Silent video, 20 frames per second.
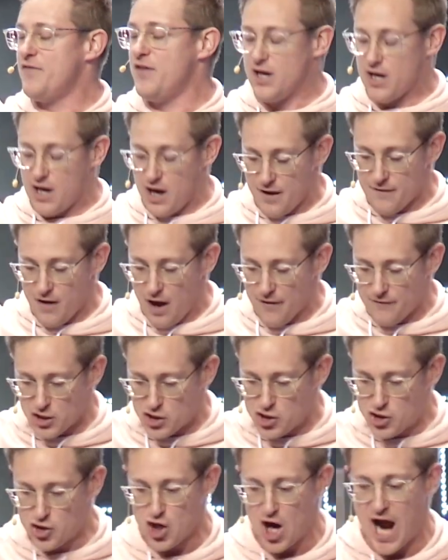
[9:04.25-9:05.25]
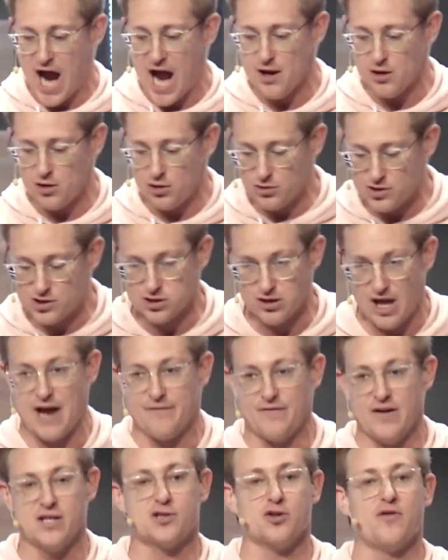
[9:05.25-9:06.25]
the, of, of the child's
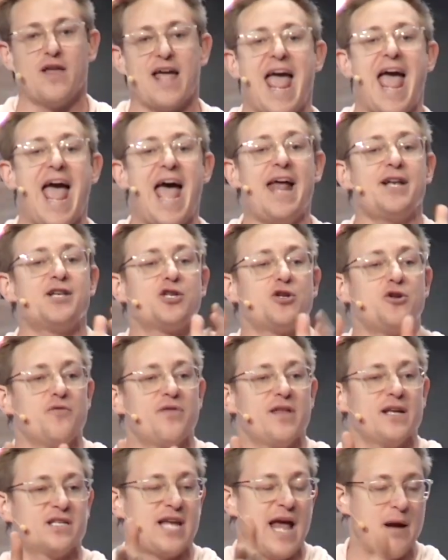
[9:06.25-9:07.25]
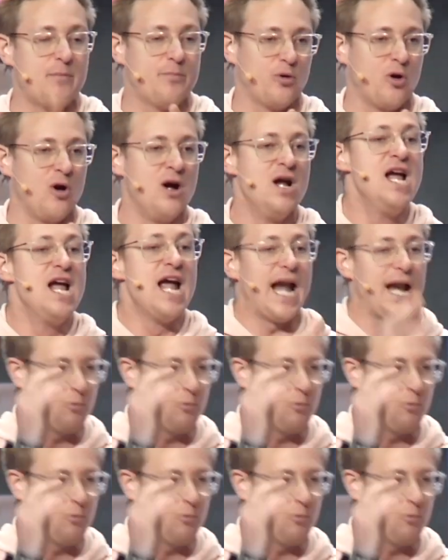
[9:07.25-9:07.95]
life. And so they head to the temple. And I